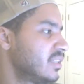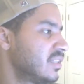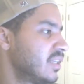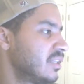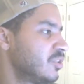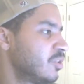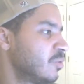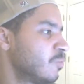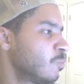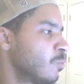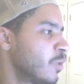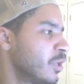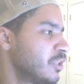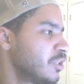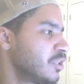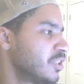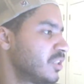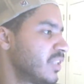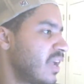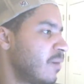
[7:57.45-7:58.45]
such a
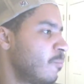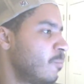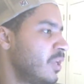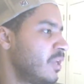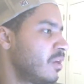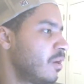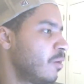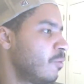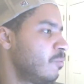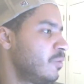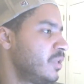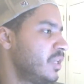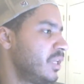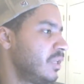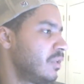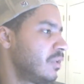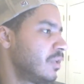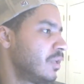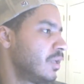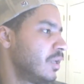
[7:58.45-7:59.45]
rush that we OD.